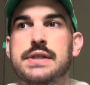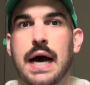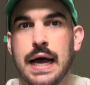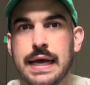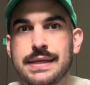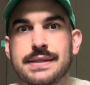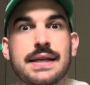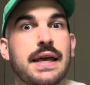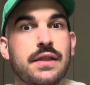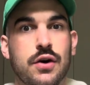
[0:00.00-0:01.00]
dies
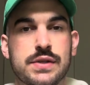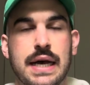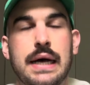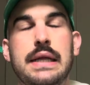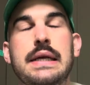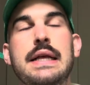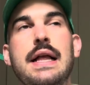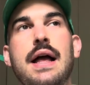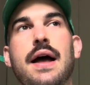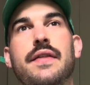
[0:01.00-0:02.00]
in the hotel,
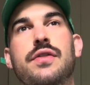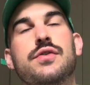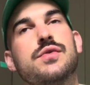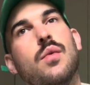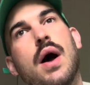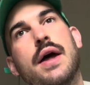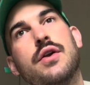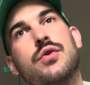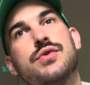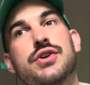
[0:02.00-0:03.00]
and then there's one
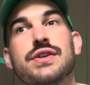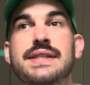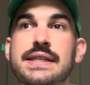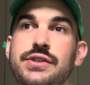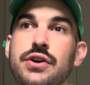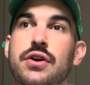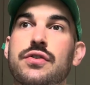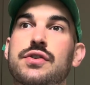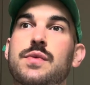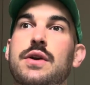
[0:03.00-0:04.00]
who's her sister,
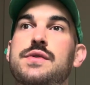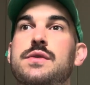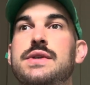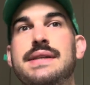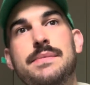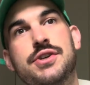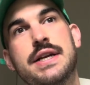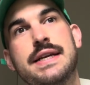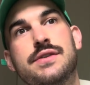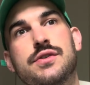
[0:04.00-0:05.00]
there's one who's the
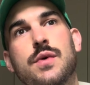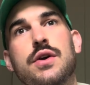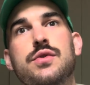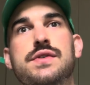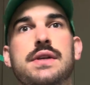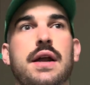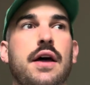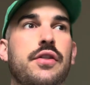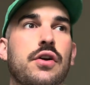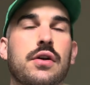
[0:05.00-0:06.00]
receptionist, there's one who's
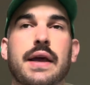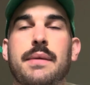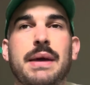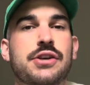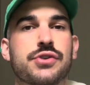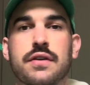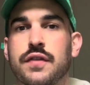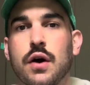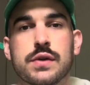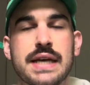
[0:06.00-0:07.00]
another like patron of
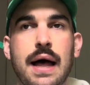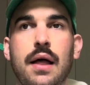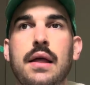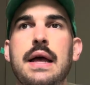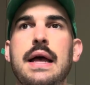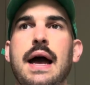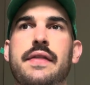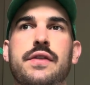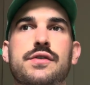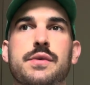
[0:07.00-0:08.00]
the hotel, and
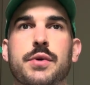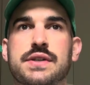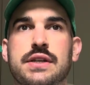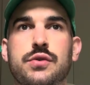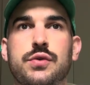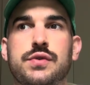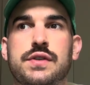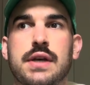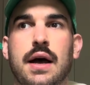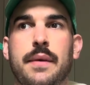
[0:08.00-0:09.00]
then there's a person
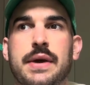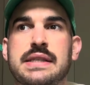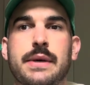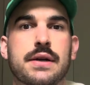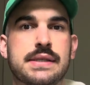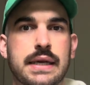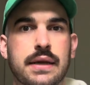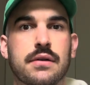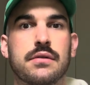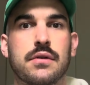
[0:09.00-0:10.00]
who's
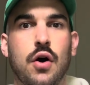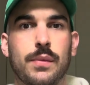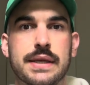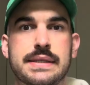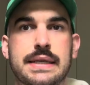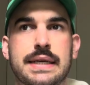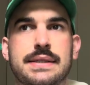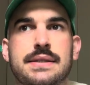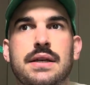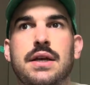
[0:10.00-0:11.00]
experiencing homelessness